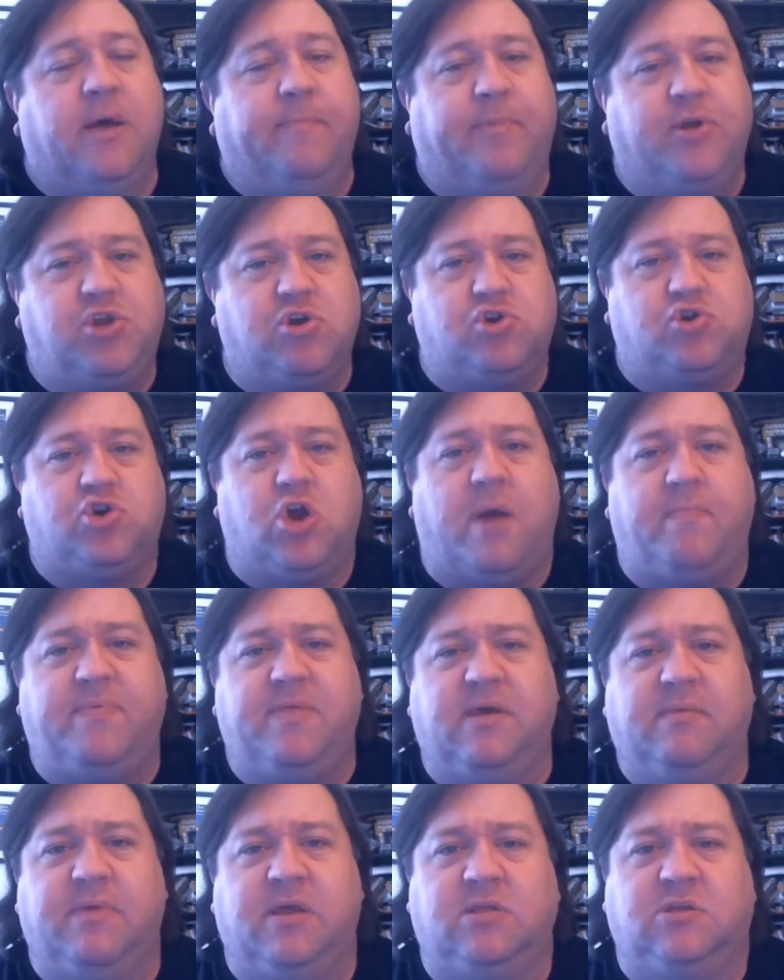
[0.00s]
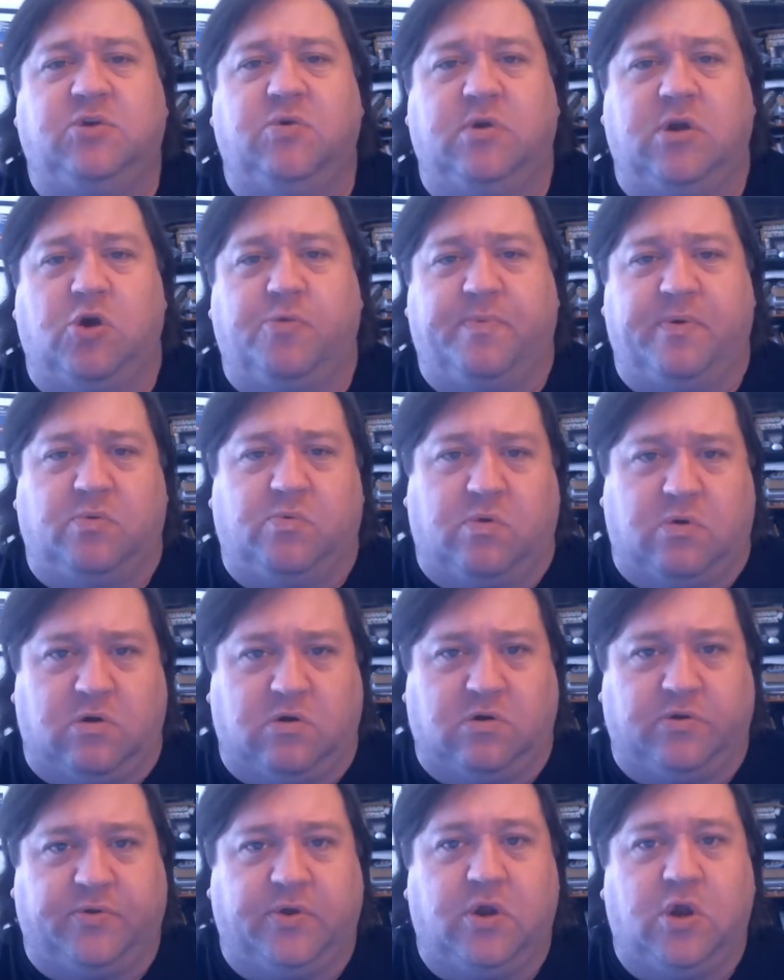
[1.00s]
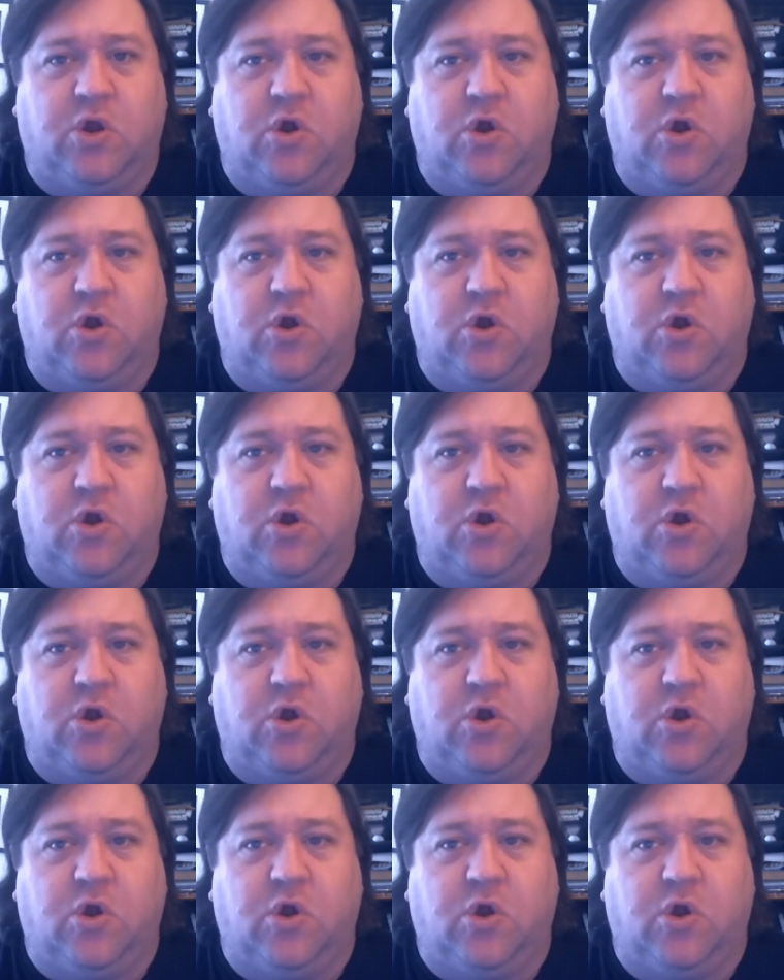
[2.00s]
but you're dropping them into an open world